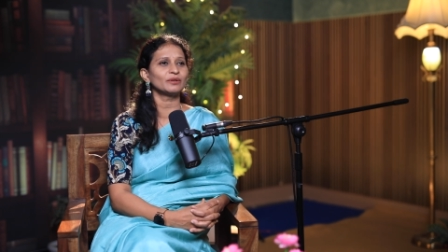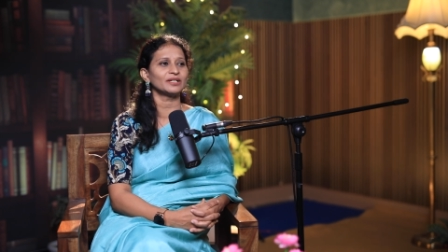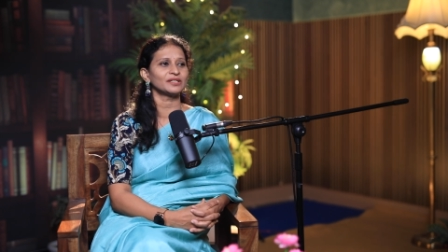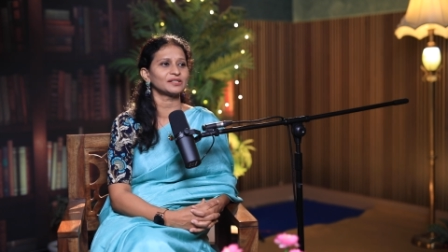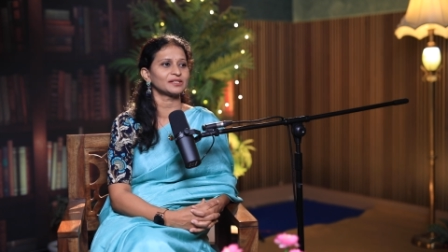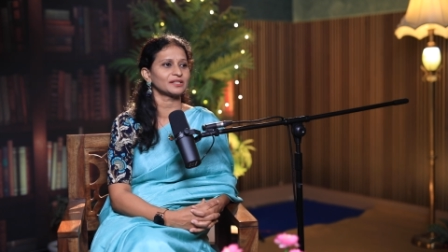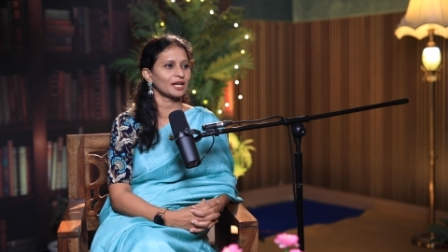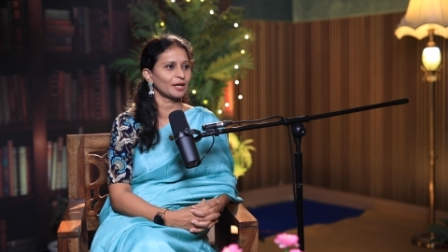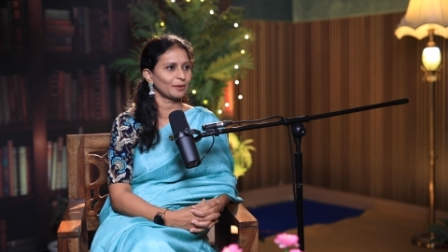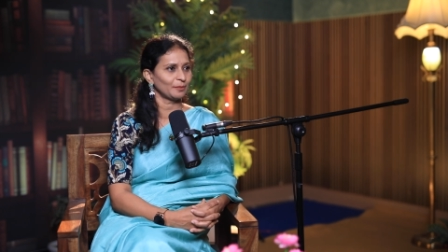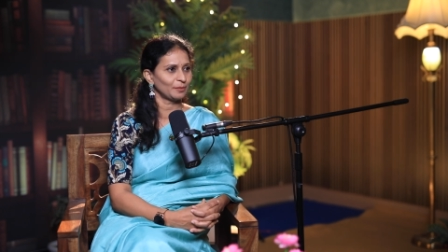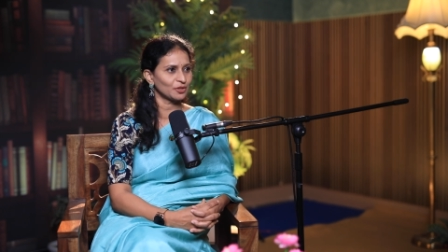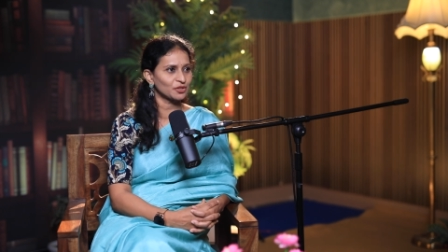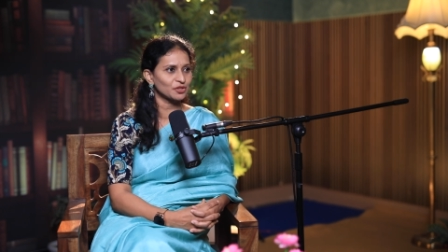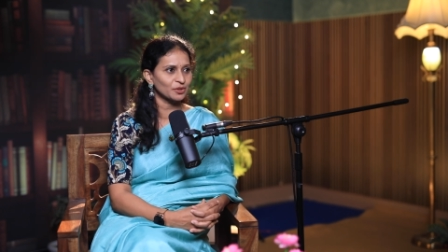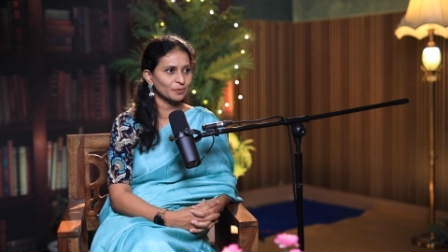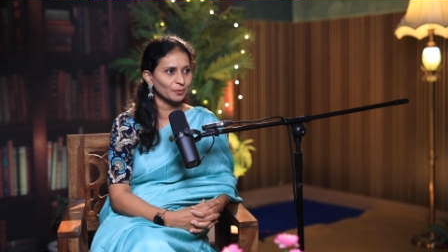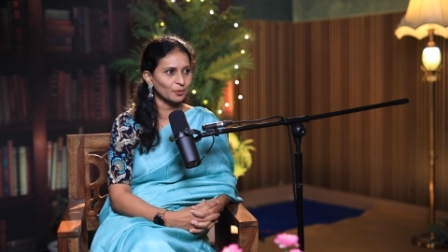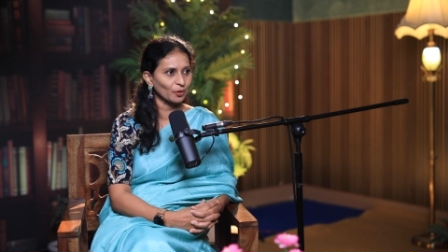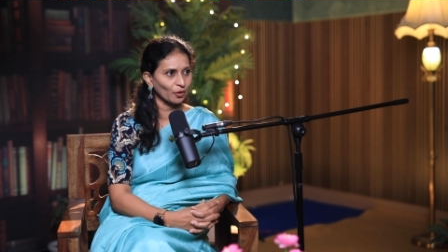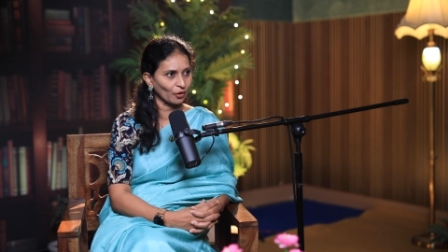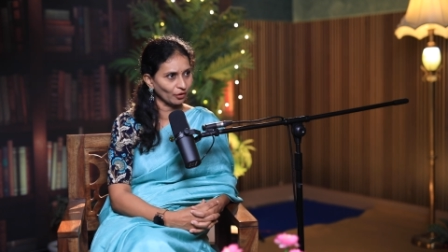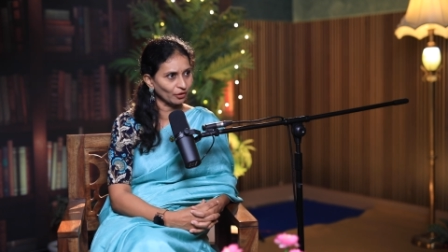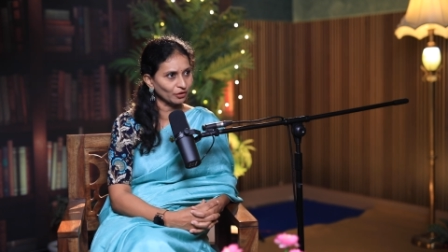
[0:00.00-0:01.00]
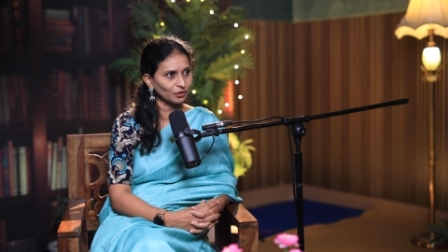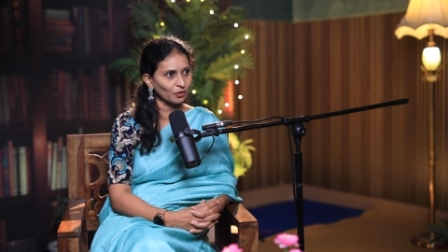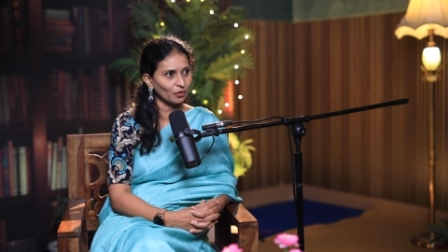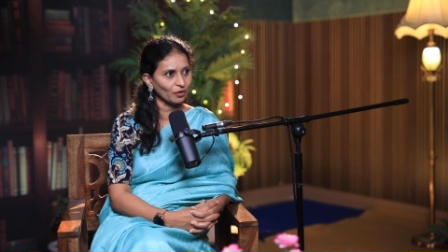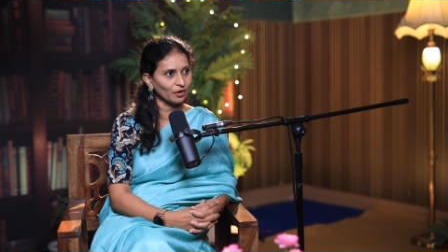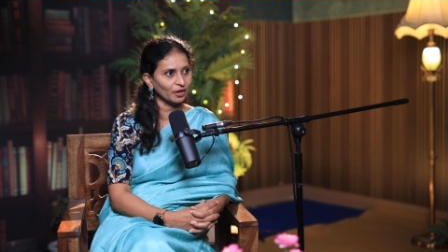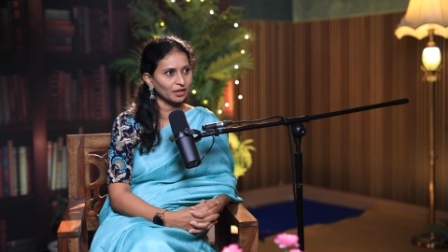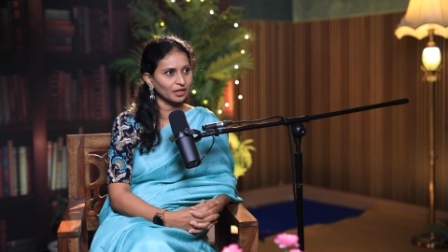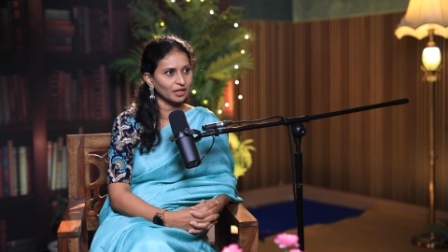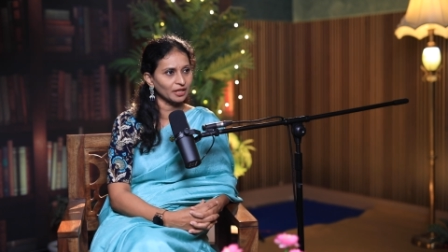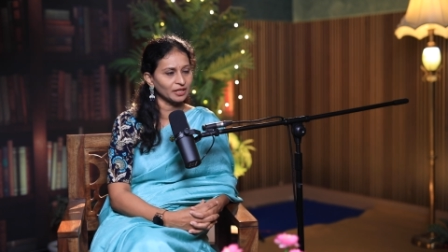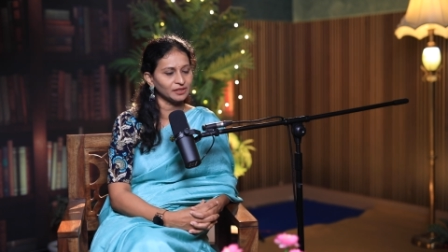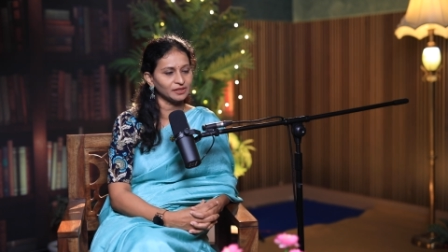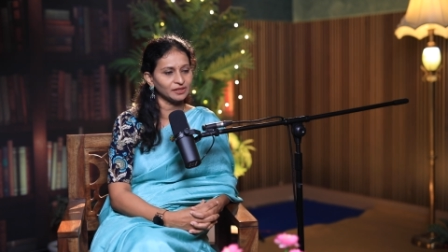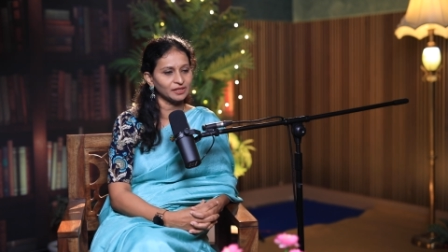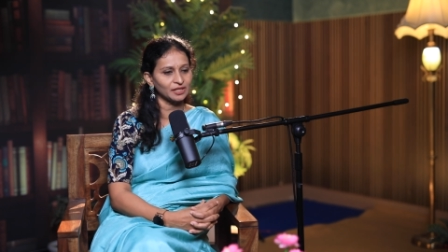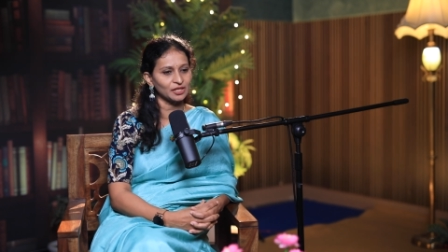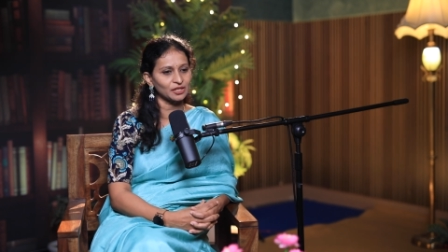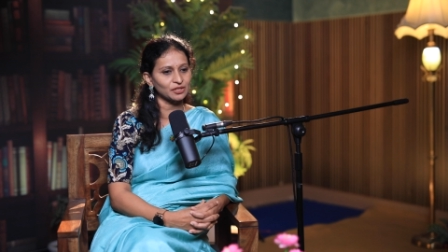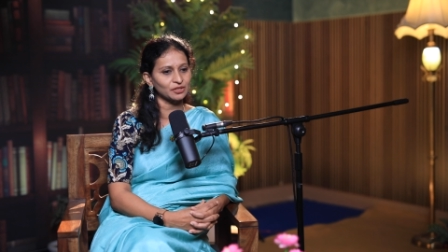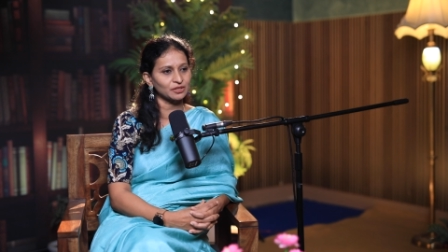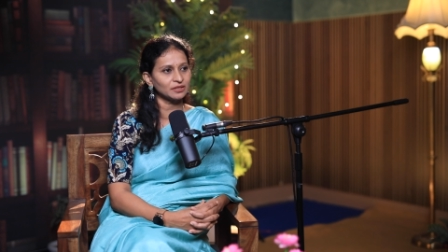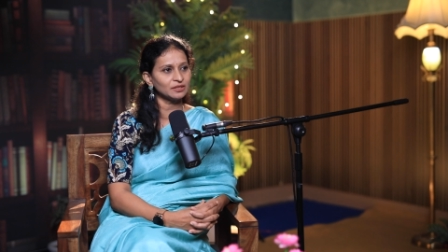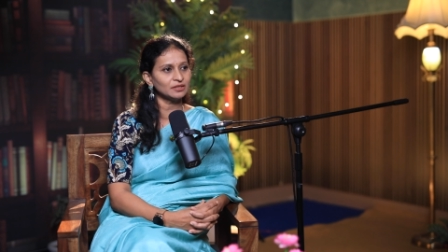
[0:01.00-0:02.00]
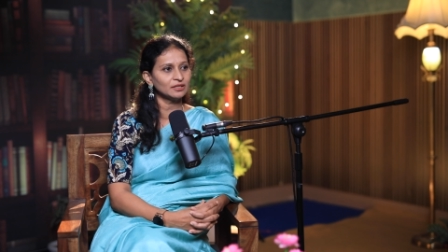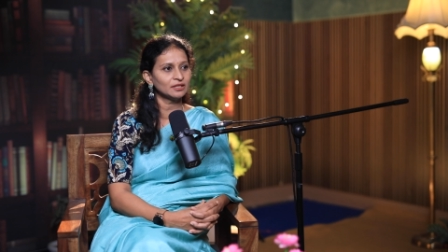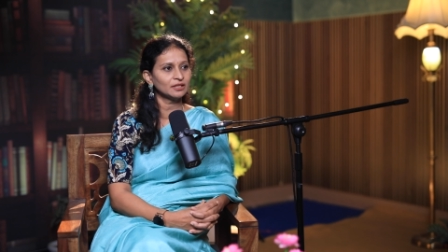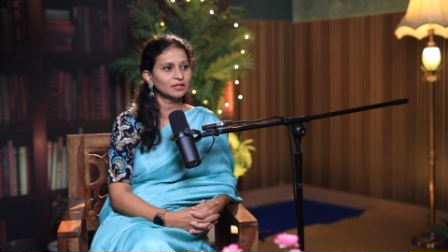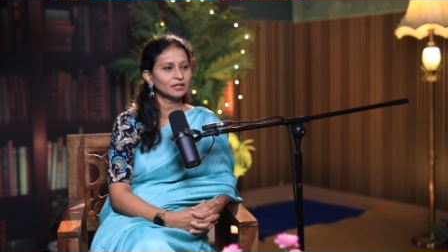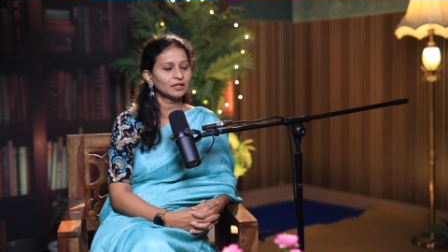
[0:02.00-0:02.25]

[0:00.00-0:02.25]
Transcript: establish a product organization,